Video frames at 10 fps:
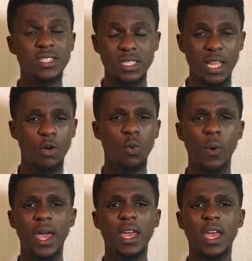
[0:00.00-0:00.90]
scenario
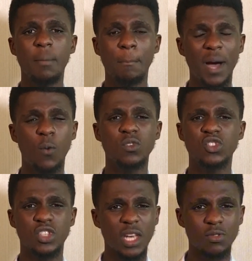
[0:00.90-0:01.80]
where a man will
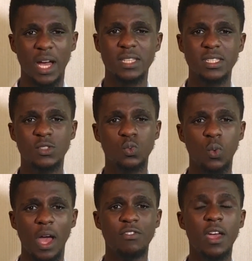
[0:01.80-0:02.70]
shout at his
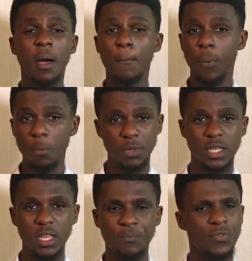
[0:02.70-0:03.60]
wife
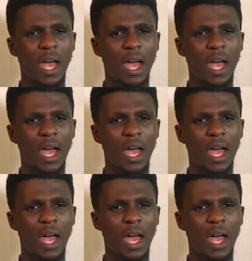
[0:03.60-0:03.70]
publicly.